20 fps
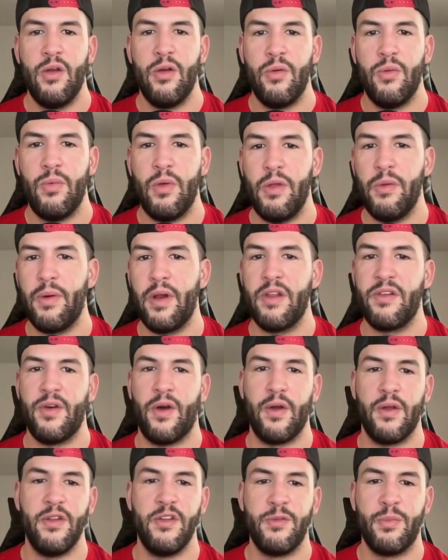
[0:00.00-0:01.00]
Really want to
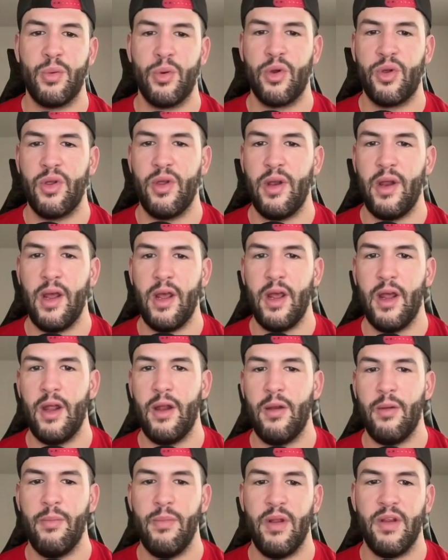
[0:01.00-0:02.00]
target this Brooklyn
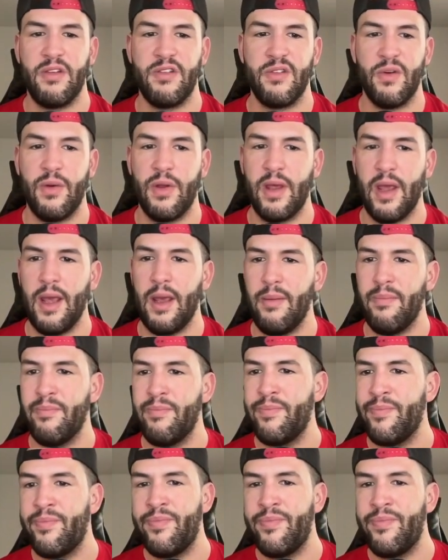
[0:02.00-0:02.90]
and Minnesota game.